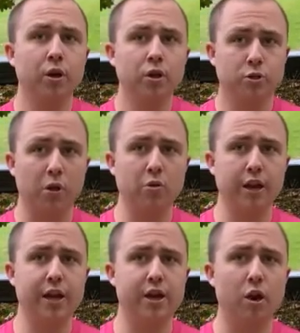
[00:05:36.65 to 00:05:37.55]
Smoke and
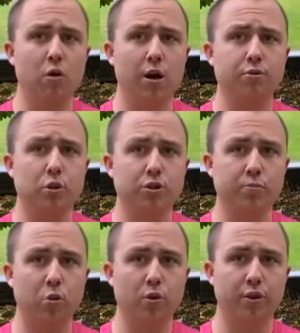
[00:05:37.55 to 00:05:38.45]
heat go up, so it's
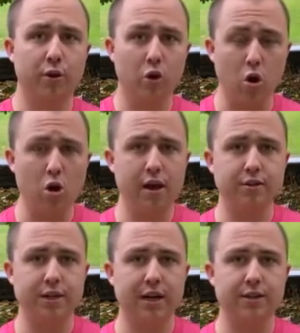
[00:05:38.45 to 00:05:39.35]
important that we crawl
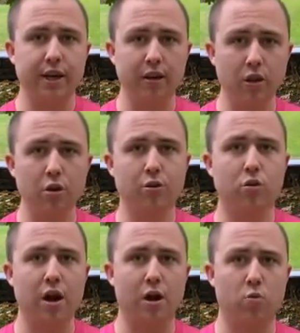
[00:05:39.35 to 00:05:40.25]
outside staying low to the
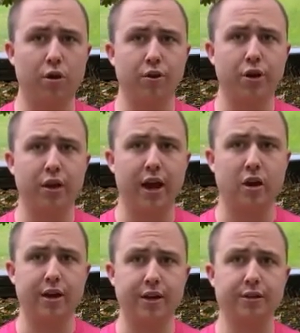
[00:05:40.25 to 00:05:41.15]
ground where the good air
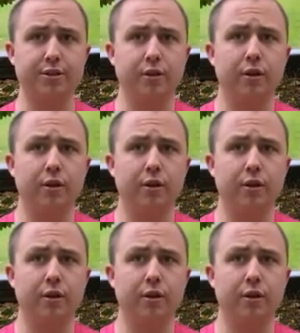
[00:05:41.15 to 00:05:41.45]
is.